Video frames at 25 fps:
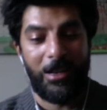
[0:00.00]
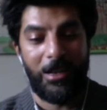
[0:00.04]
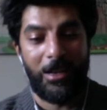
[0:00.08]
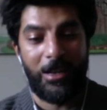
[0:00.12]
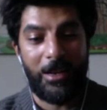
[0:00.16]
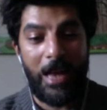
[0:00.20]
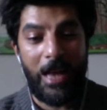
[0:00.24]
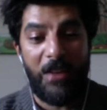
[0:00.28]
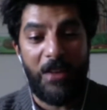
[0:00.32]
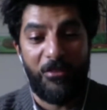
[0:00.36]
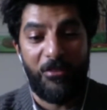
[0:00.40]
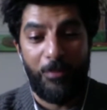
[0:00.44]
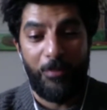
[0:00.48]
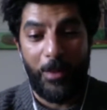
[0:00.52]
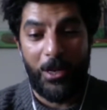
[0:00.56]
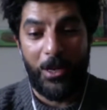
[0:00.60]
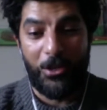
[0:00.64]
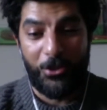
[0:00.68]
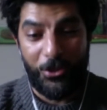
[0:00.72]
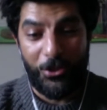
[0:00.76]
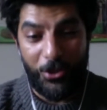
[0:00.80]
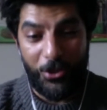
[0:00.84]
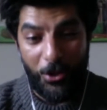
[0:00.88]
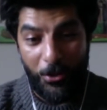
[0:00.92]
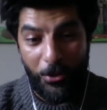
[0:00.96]
life because
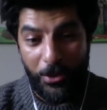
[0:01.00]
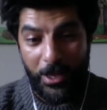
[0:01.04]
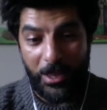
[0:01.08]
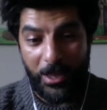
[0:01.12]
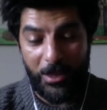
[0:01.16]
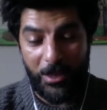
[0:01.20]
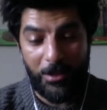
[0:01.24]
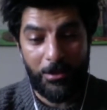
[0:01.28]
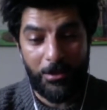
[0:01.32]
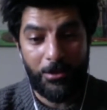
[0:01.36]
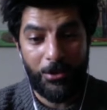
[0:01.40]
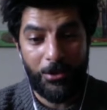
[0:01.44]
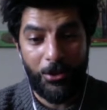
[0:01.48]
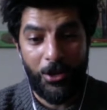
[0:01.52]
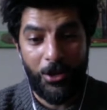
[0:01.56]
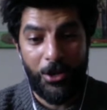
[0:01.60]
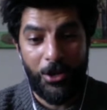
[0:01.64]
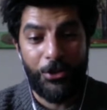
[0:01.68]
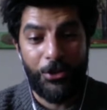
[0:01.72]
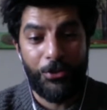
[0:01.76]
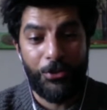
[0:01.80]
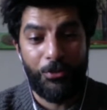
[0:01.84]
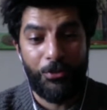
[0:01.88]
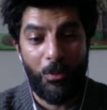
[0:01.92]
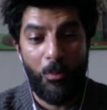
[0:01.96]
you don't think your
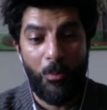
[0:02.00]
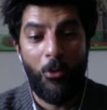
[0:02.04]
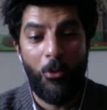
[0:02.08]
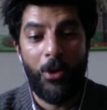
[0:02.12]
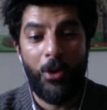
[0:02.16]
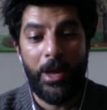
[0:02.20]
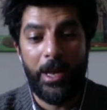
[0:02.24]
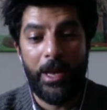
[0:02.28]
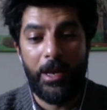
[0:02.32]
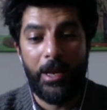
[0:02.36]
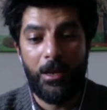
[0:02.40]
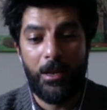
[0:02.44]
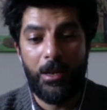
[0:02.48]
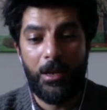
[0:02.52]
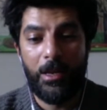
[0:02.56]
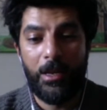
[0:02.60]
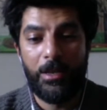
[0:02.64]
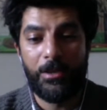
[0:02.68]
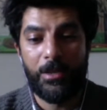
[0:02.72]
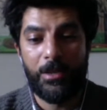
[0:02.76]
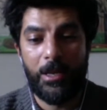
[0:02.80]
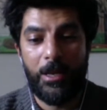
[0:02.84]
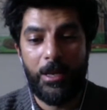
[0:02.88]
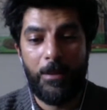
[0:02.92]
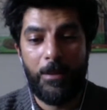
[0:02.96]
country's reporting
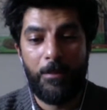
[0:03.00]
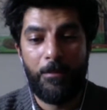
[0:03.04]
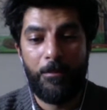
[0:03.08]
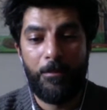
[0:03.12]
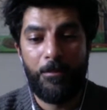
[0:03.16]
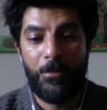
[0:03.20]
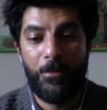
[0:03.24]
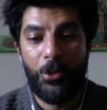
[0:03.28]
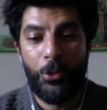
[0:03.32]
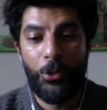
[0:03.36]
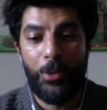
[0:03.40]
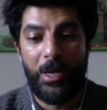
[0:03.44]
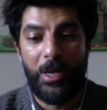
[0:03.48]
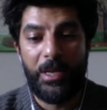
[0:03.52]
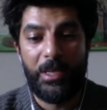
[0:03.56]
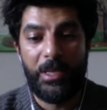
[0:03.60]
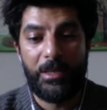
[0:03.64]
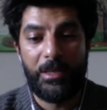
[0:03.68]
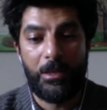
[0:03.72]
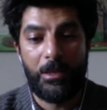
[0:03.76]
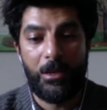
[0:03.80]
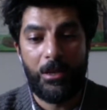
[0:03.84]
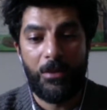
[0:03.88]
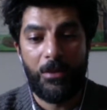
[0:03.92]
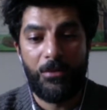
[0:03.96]
is doing a
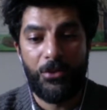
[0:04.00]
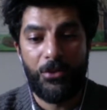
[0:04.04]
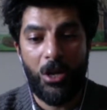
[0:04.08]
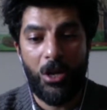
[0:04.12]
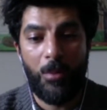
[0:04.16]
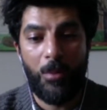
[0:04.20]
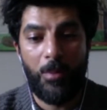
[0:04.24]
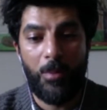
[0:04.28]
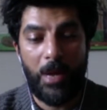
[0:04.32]
decent enough job.